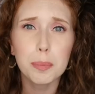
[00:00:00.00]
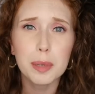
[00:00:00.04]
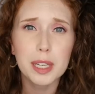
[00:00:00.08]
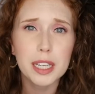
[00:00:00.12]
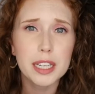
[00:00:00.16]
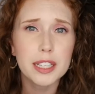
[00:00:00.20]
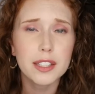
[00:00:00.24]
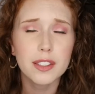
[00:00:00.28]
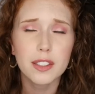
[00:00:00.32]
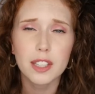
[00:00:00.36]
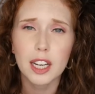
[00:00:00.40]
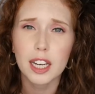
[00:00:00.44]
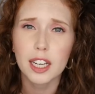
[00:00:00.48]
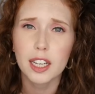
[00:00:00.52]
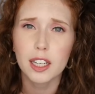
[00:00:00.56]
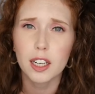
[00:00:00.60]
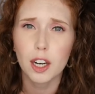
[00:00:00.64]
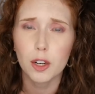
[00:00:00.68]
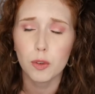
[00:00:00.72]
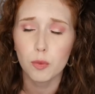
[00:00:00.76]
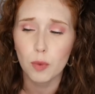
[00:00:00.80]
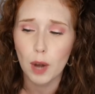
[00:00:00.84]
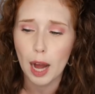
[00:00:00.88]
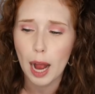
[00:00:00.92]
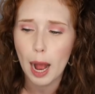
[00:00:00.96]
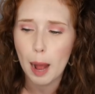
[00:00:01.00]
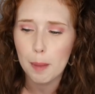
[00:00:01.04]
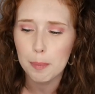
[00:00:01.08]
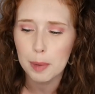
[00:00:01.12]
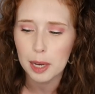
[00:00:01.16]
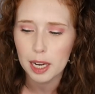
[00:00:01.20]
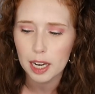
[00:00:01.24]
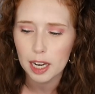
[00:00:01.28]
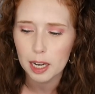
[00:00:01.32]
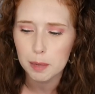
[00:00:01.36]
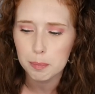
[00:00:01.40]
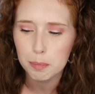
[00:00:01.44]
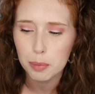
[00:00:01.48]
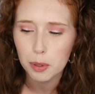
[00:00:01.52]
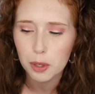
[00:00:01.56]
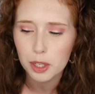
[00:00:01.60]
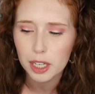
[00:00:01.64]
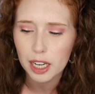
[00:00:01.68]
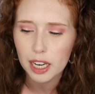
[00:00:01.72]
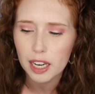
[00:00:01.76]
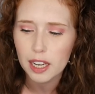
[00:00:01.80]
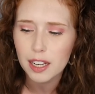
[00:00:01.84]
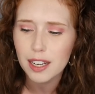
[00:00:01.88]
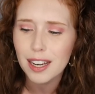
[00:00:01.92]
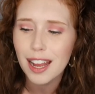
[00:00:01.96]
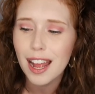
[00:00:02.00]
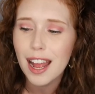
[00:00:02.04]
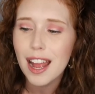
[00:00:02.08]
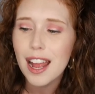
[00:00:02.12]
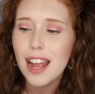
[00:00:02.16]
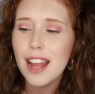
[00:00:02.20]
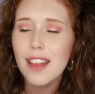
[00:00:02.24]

piece that I can unwrap and put in.